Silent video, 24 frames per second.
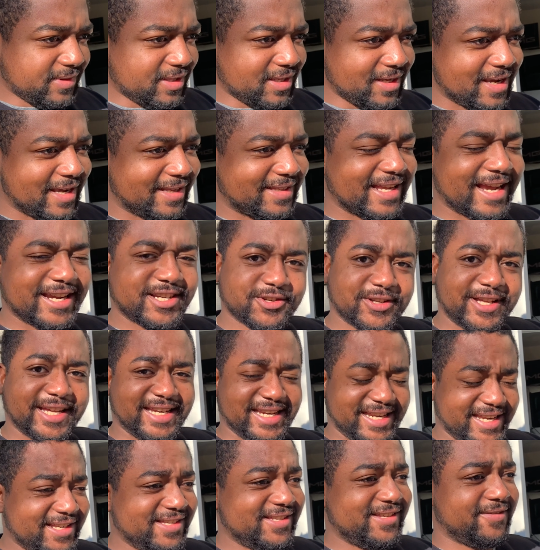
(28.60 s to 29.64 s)
it's actually
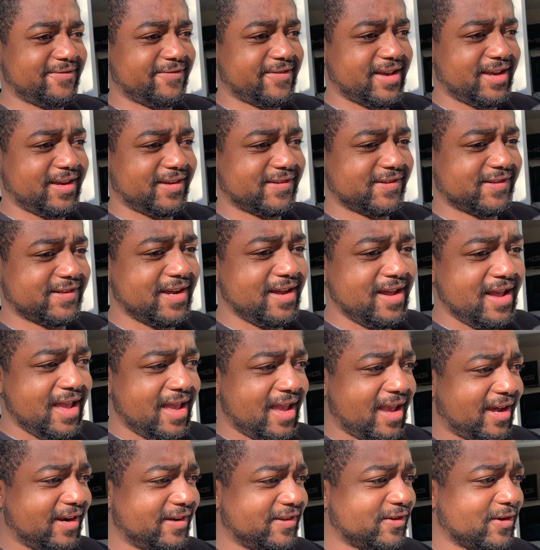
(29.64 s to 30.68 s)
an easy fix,
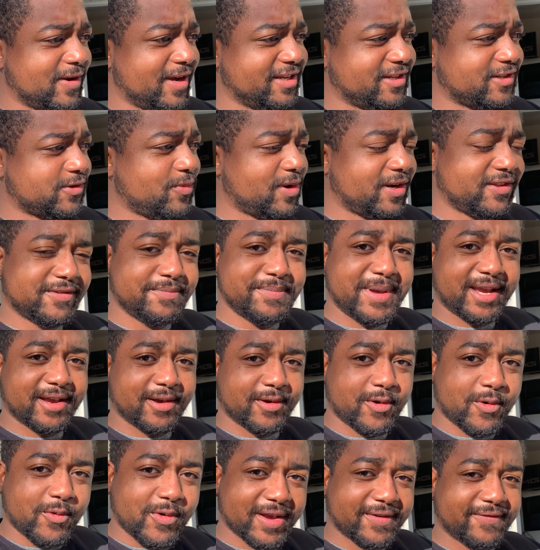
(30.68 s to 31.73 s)
and so I just wanted to make a
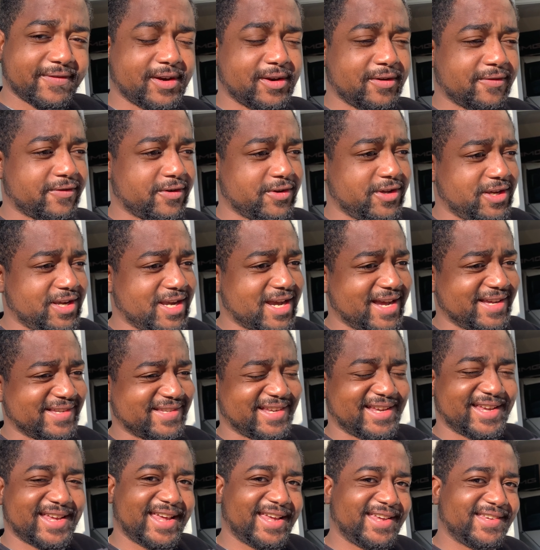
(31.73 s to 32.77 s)
quick video for you guys
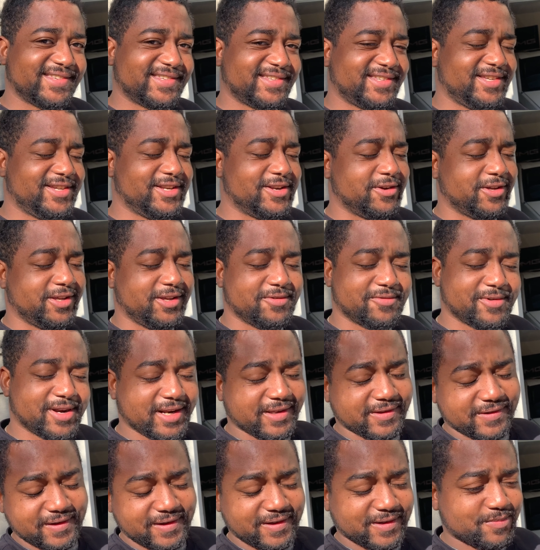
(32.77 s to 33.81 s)
in case you run
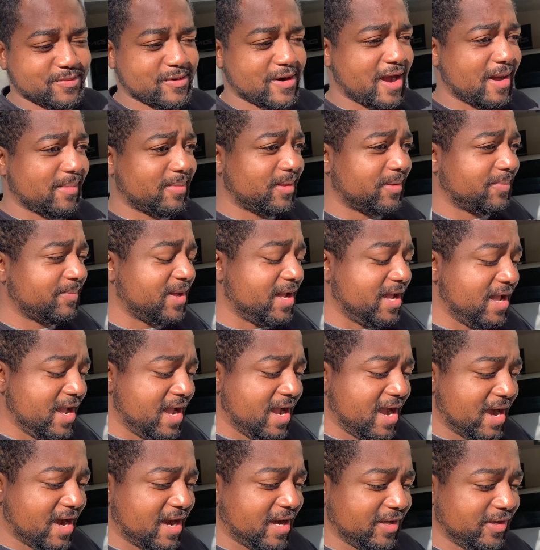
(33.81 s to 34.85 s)
into this problem.
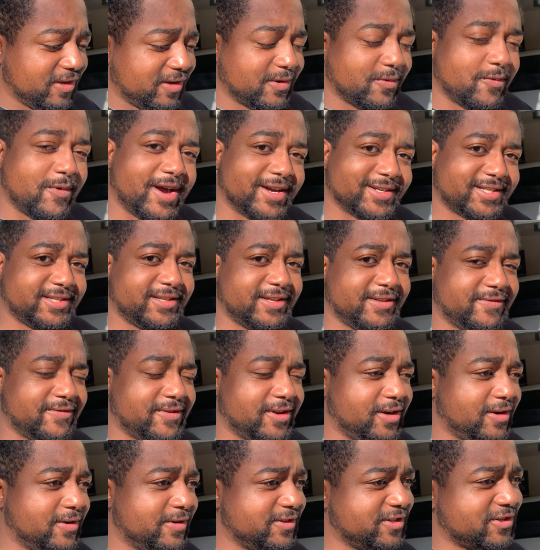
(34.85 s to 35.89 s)
You can watch this
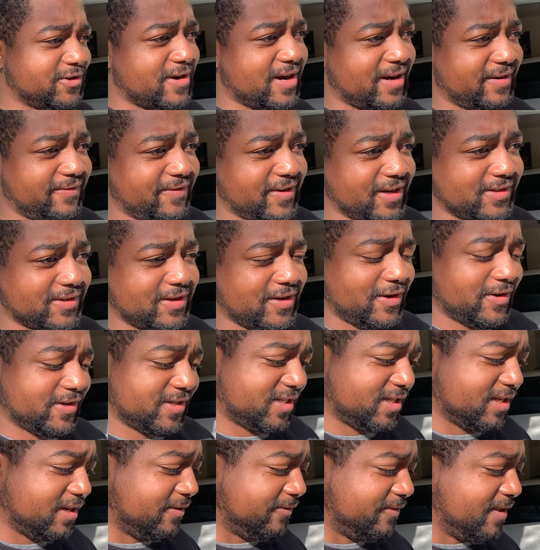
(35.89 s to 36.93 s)
video and try and fix it
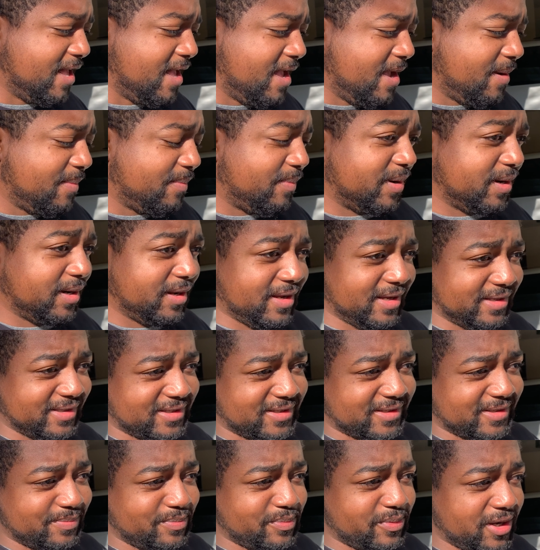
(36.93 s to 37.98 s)
yourself. But
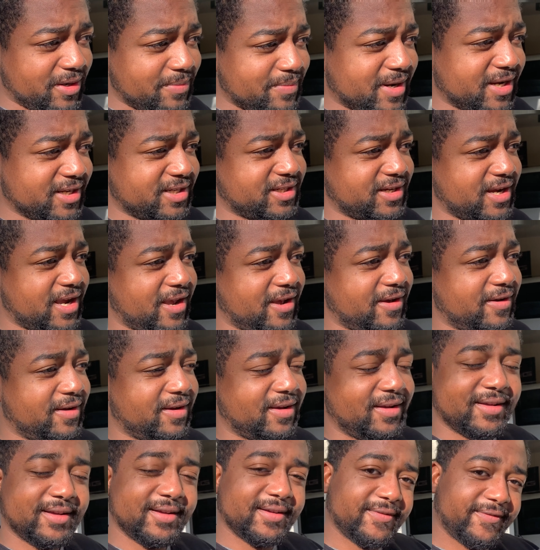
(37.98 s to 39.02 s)
it's pretty much a
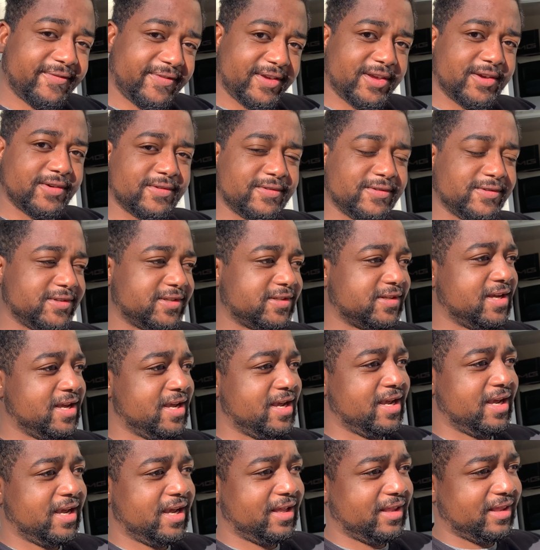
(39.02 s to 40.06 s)
fuse
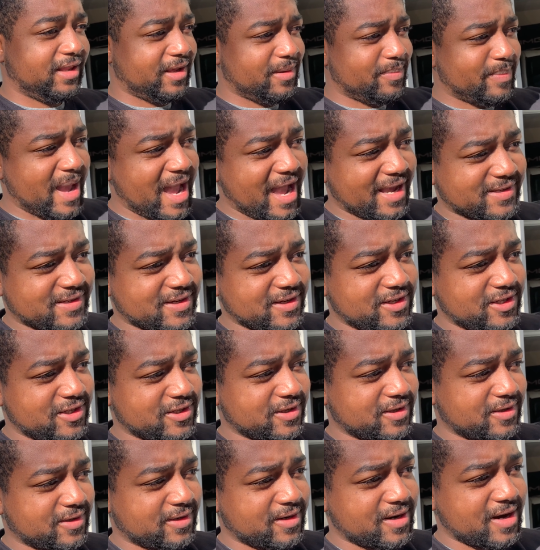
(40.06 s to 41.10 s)
in the
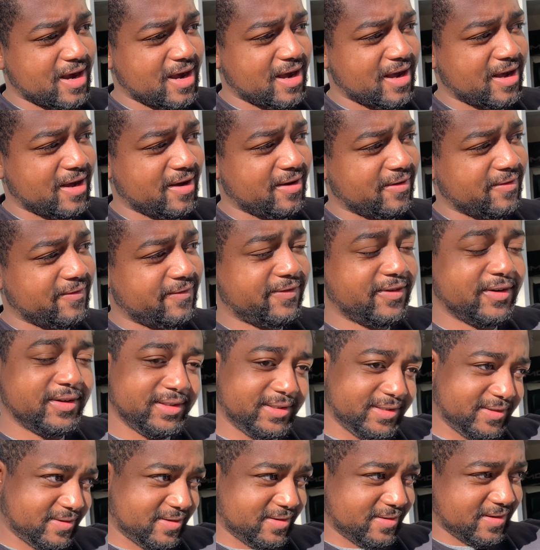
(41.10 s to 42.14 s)
passenger foot
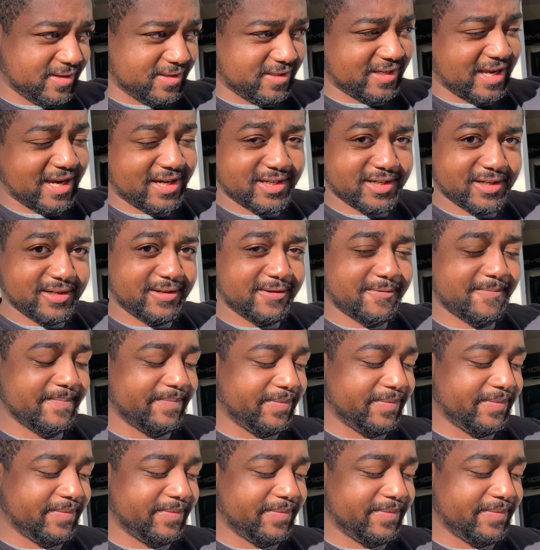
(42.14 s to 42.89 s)
section.